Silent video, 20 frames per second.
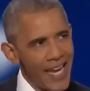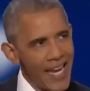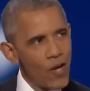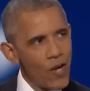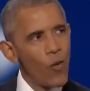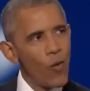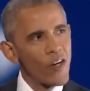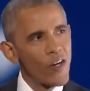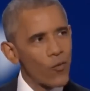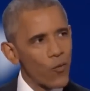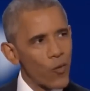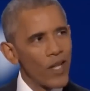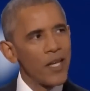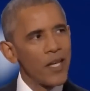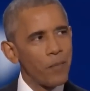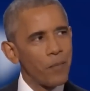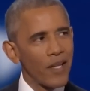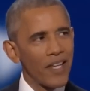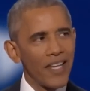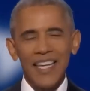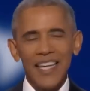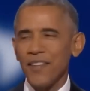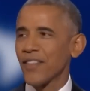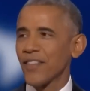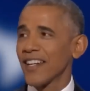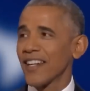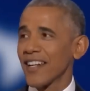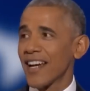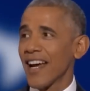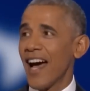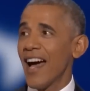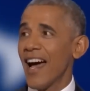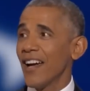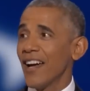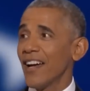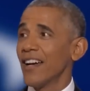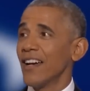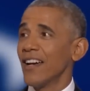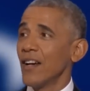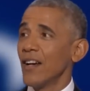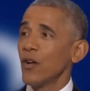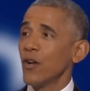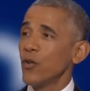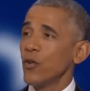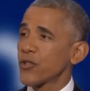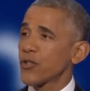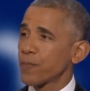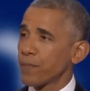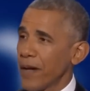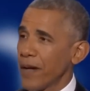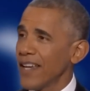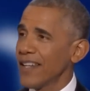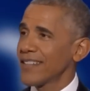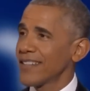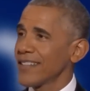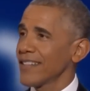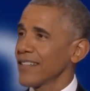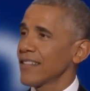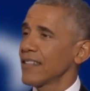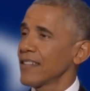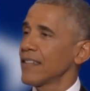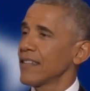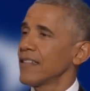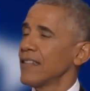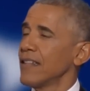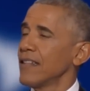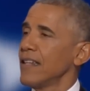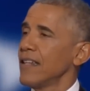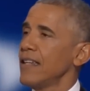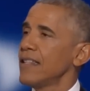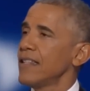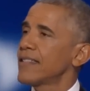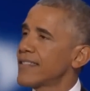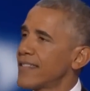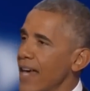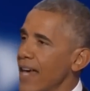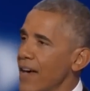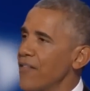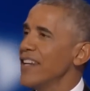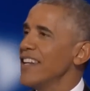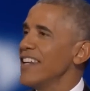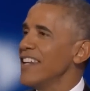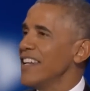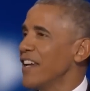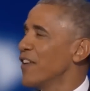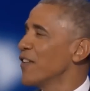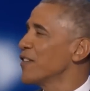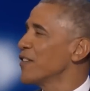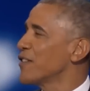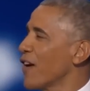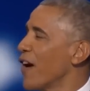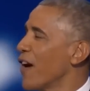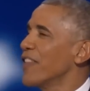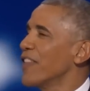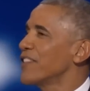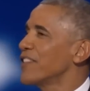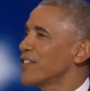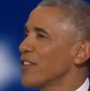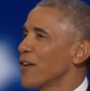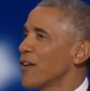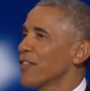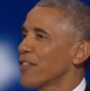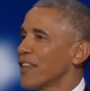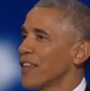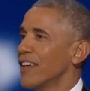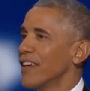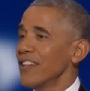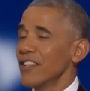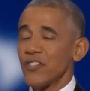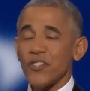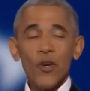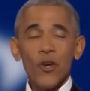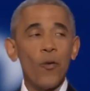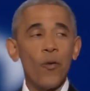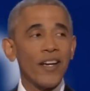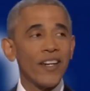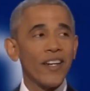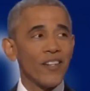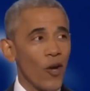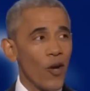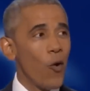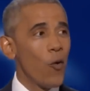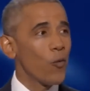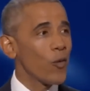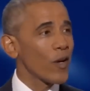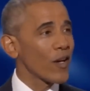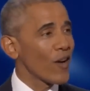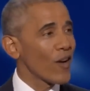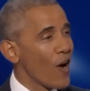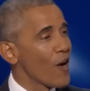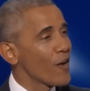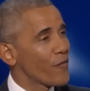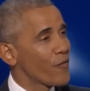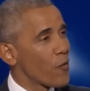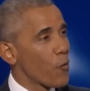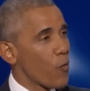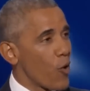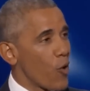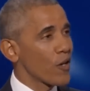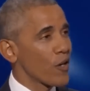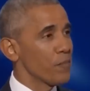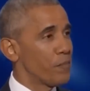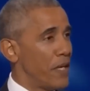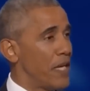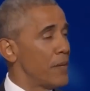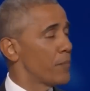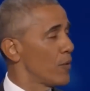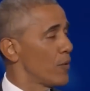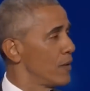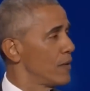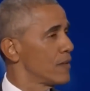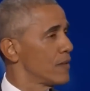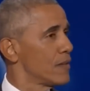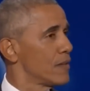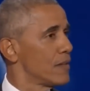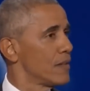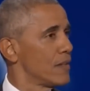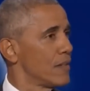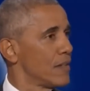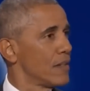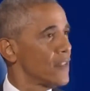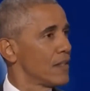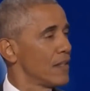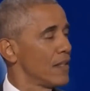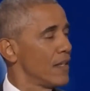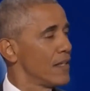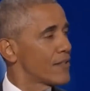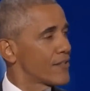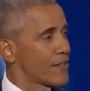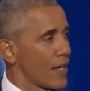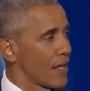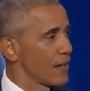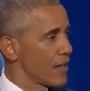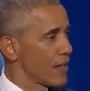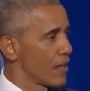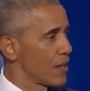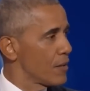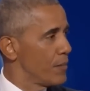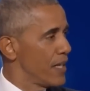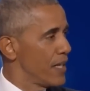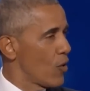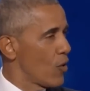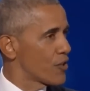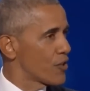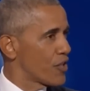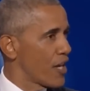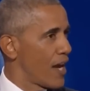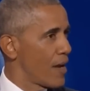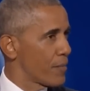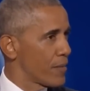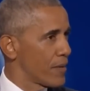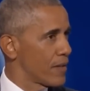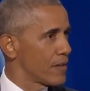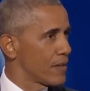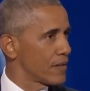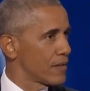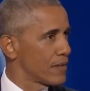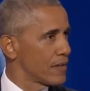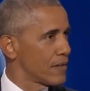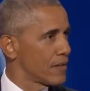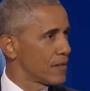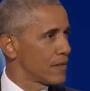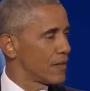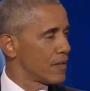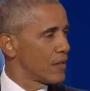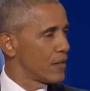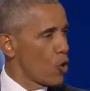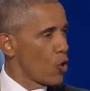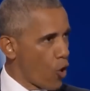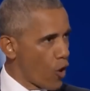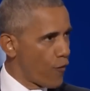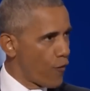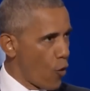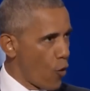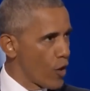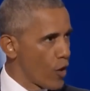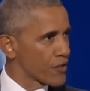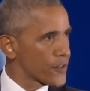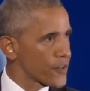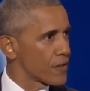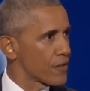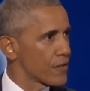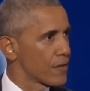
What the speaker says: anyone really believe that a guy who spent his 70 years on this earth showing no regard for working people is suddenly going to be your champion, your voice?